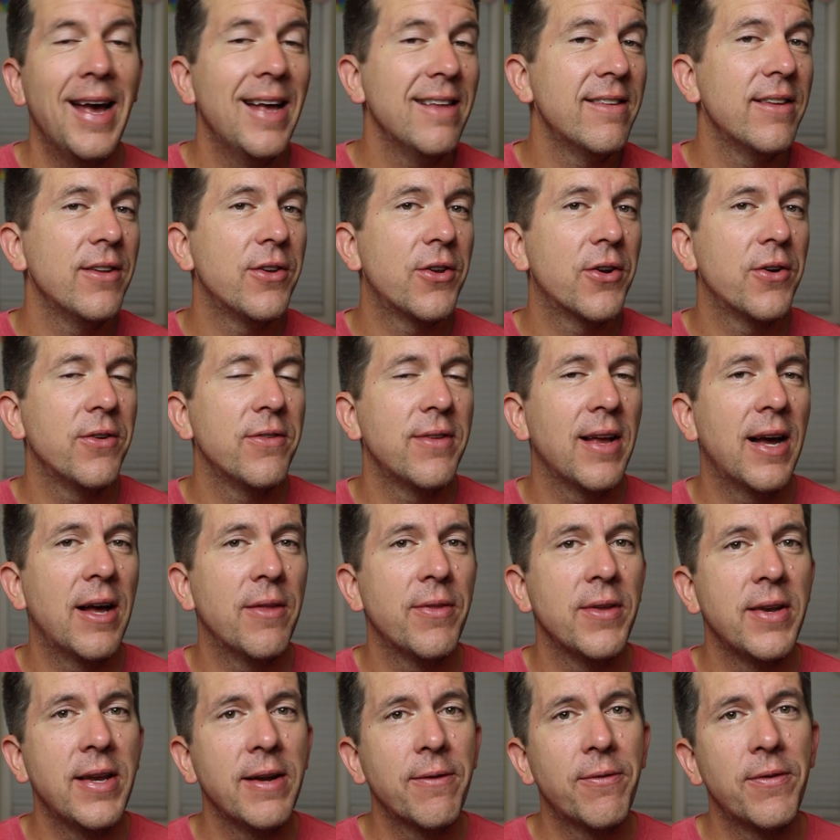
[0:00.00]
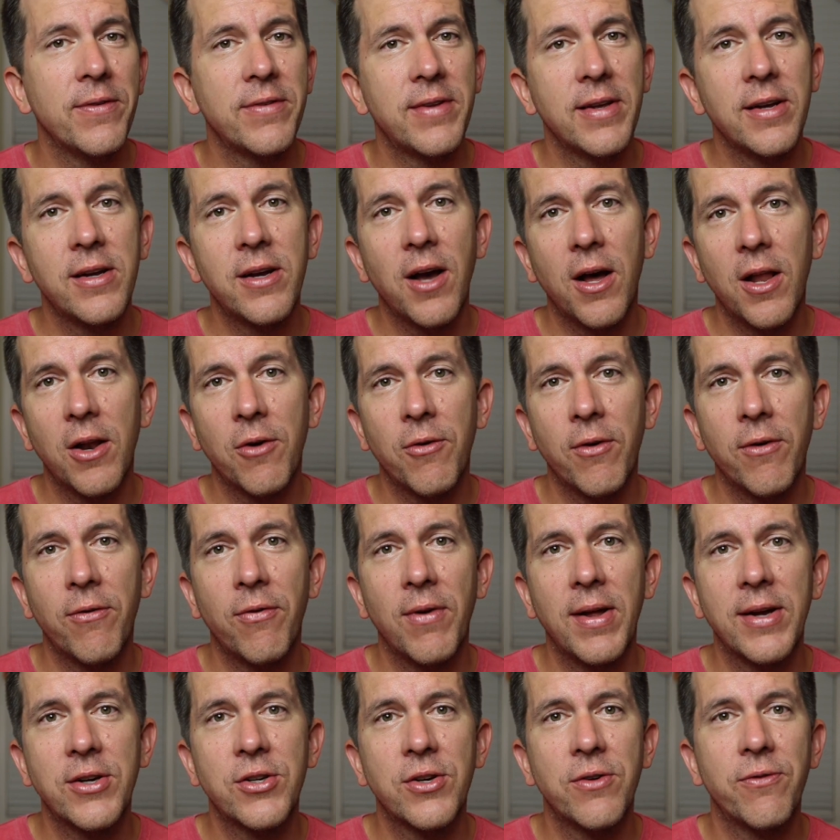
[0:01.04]
As it turns out, the difference in color
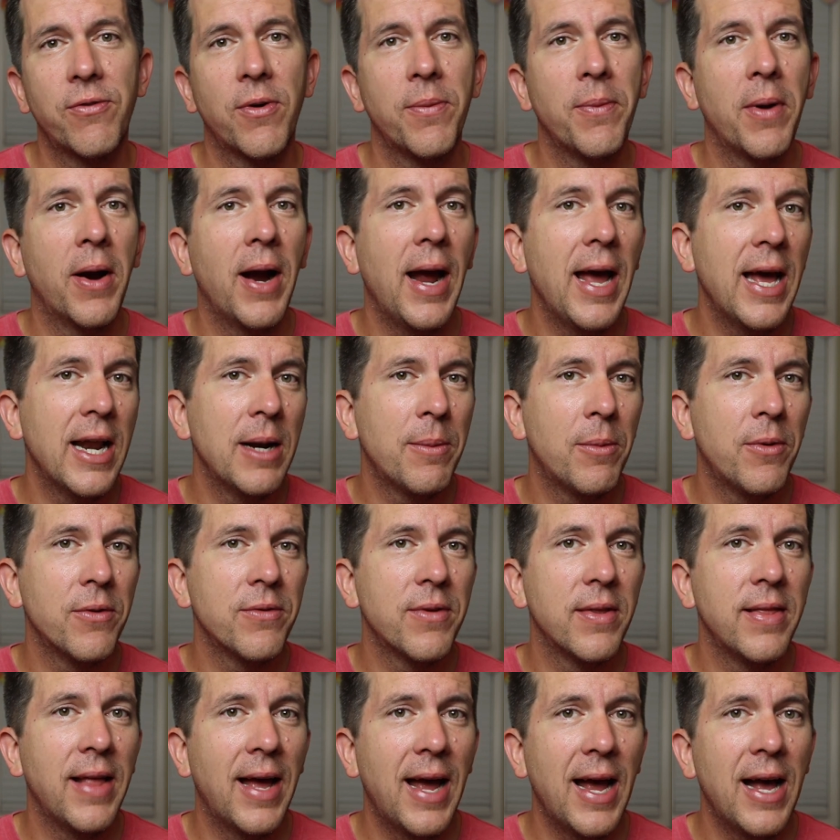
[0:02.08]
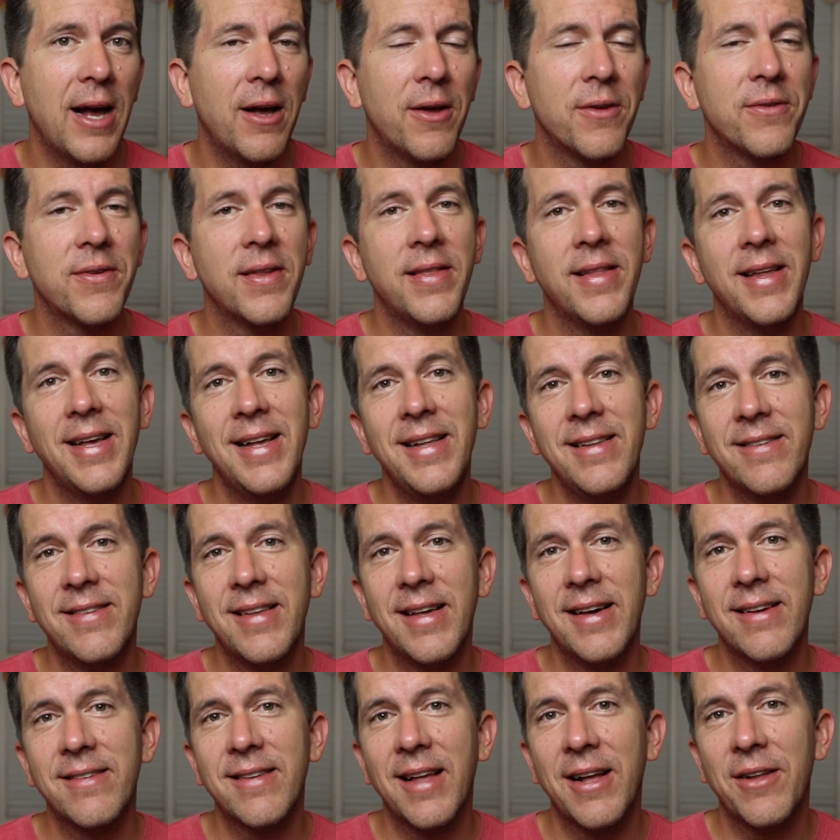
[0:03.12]
reflection from our animals in the house and the
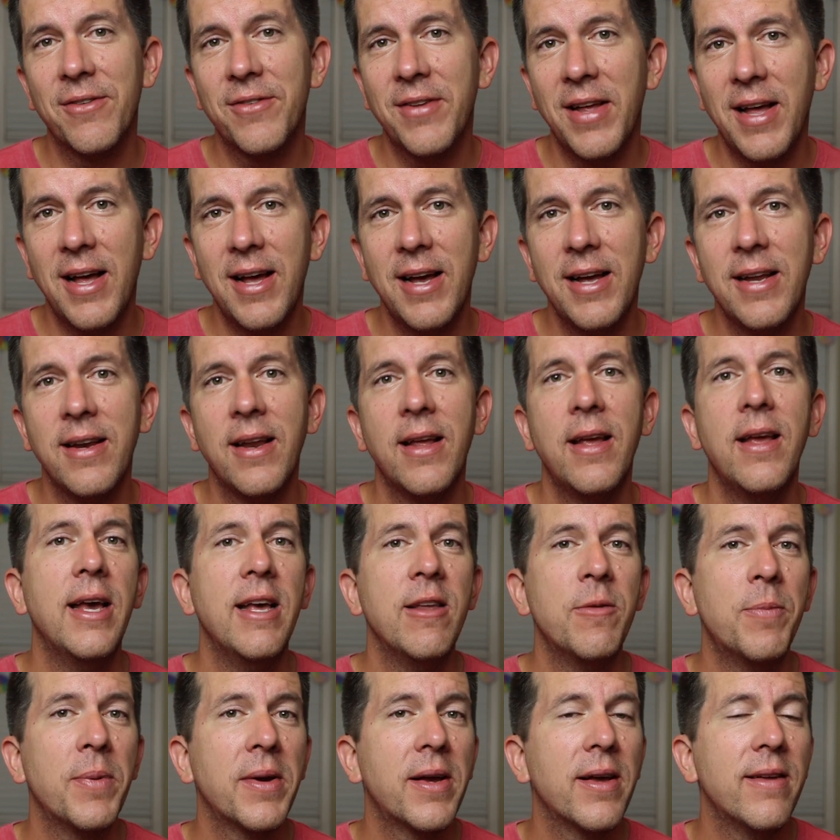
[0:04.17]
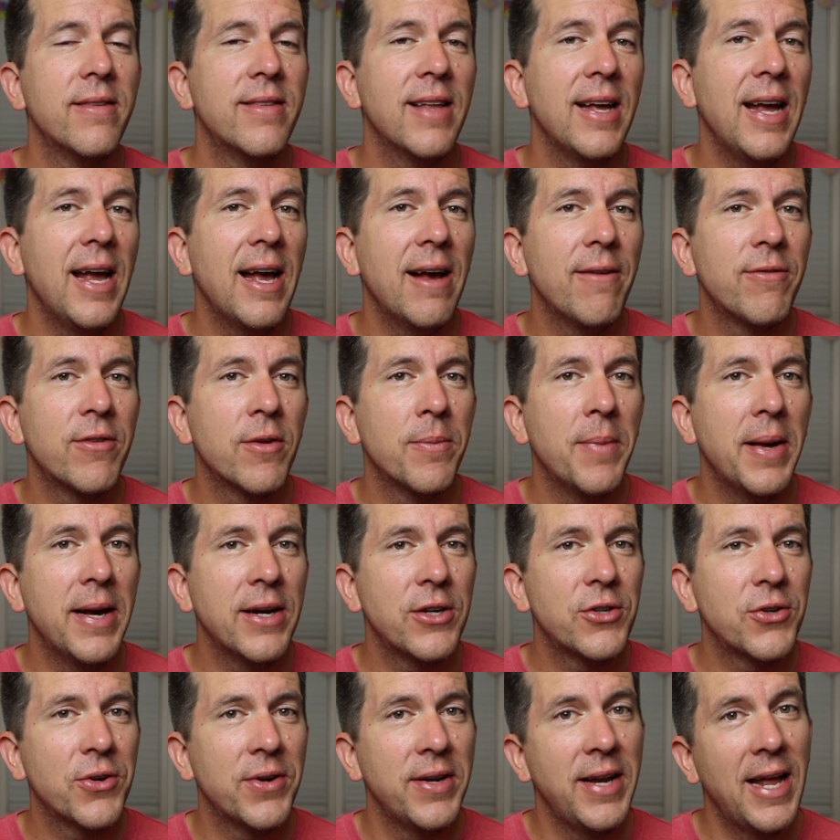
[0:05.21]
insects outside is because they have some
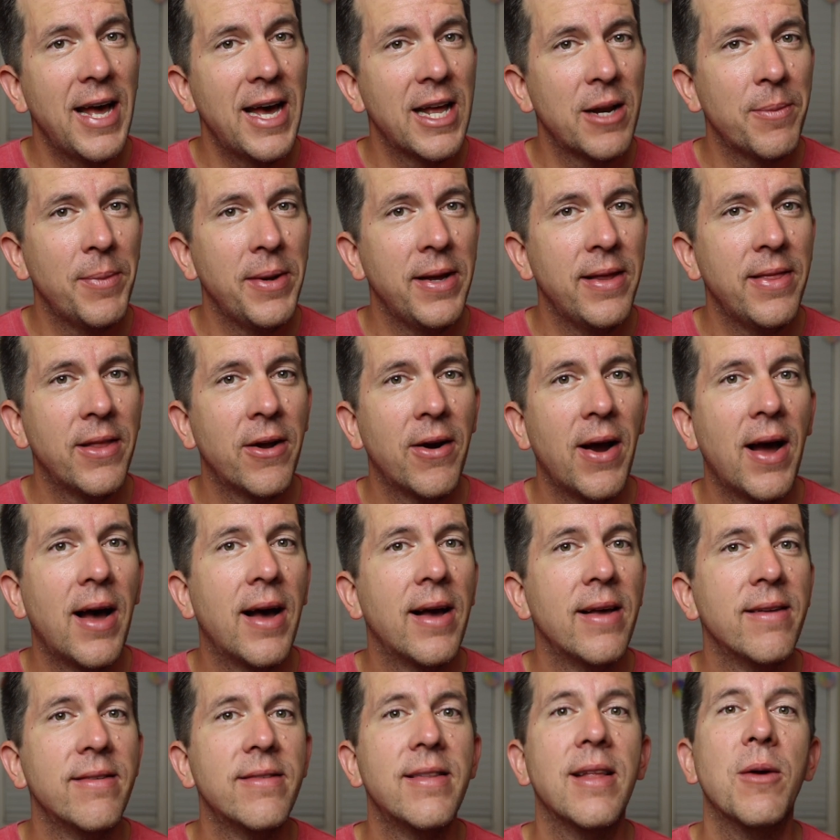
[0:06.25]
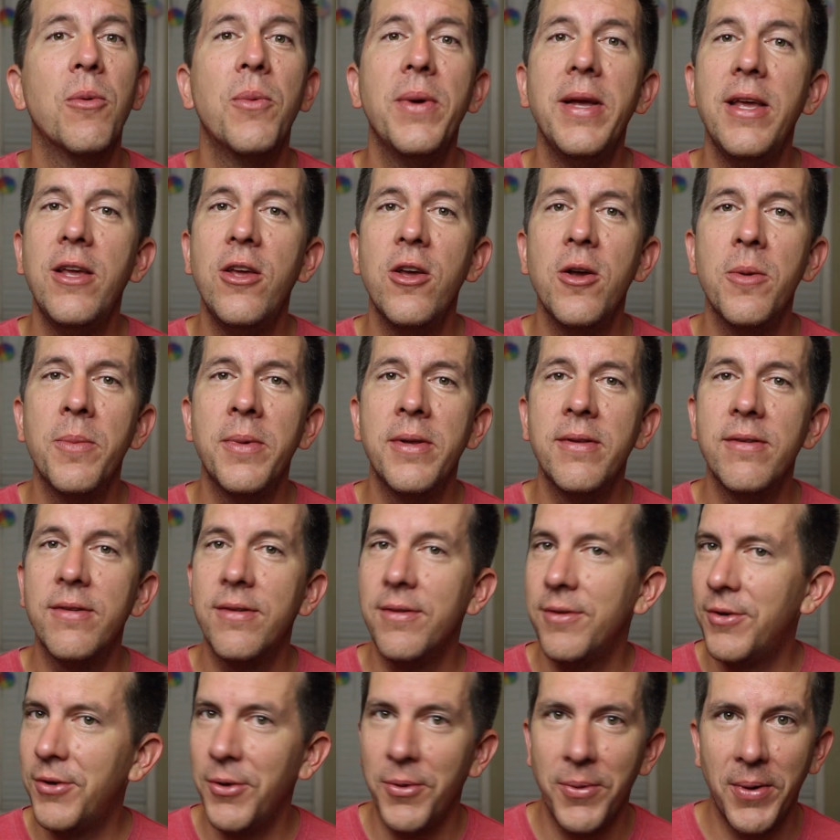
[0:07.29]
extra anatomy in their eyes that we humans
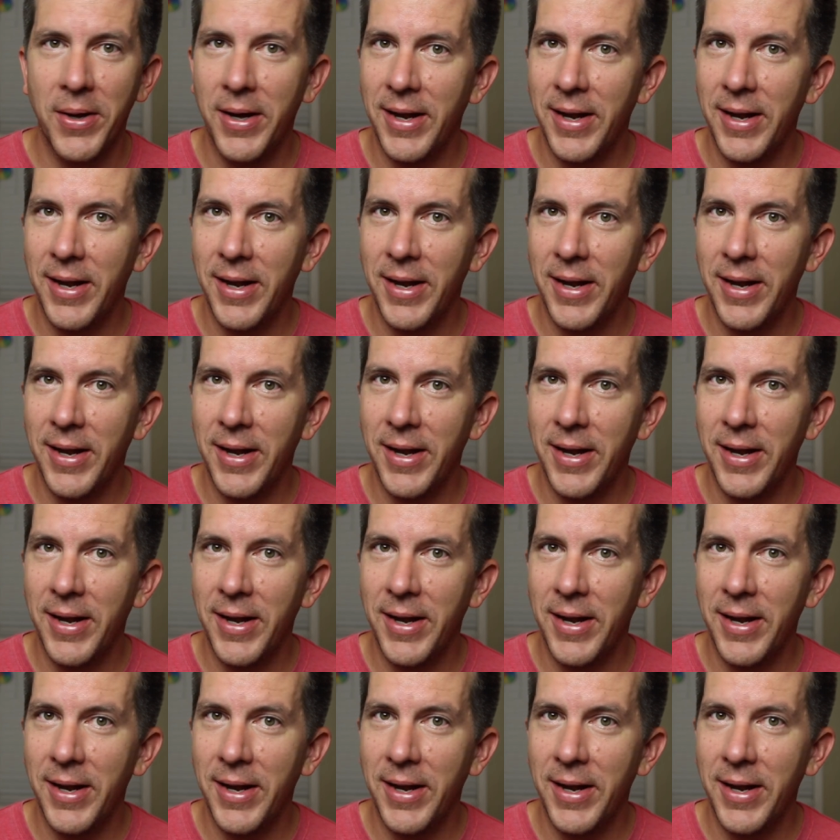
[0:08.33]
do